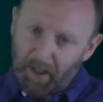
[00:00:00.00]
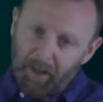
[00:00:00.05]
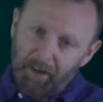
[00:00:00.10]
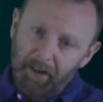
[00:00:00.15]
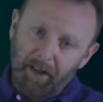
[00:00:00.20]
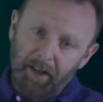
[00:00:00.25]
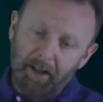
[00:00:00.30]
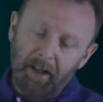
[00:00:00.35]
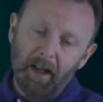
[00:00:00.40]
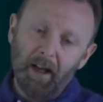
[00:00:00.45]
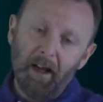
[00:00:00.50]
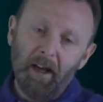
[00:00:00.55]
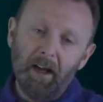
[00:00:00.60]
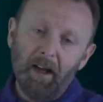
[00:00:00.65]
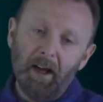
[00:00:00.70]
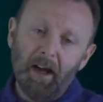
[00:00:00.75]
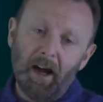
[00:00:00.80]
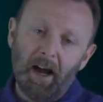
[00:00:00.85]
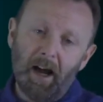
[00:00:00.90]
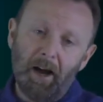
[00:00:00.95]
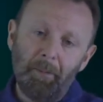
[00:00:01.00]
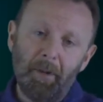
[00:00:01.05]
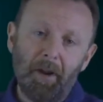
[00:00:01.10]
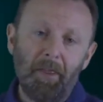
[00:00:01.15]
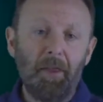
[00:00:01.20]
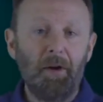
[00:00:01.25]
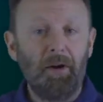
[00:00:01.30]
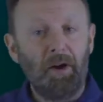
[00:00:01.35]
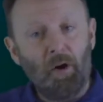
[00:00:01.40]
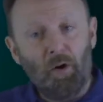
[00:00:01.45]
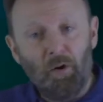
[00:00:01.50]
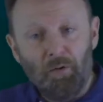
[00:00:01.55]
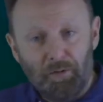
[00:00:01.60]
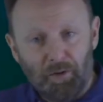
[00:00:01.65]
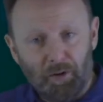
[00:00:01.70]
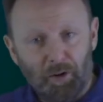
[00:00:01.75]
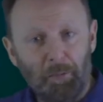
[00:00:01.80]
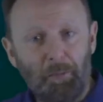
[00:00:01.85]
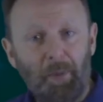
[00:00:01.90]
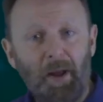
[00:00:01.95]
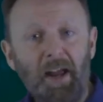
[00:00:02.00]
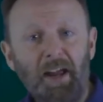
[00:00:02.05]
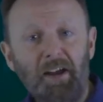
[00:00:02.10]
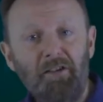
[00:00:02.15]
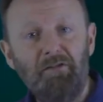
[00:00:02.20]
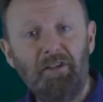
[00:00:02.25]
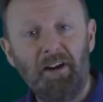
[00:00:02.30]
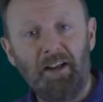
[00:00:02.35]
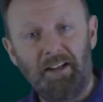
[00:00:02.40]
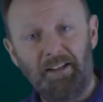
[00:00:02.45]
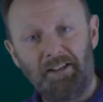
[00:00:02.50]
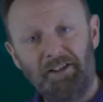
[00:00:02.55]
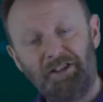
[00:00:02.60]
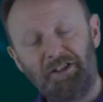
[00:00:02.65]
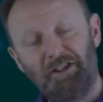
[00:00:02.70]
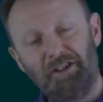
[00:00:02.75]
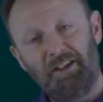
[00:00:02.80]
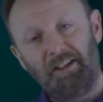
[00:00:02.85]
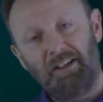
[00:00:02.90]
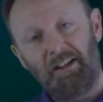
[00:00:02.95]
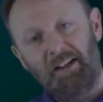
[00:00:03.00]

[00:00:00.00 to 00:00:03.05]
the overall pay range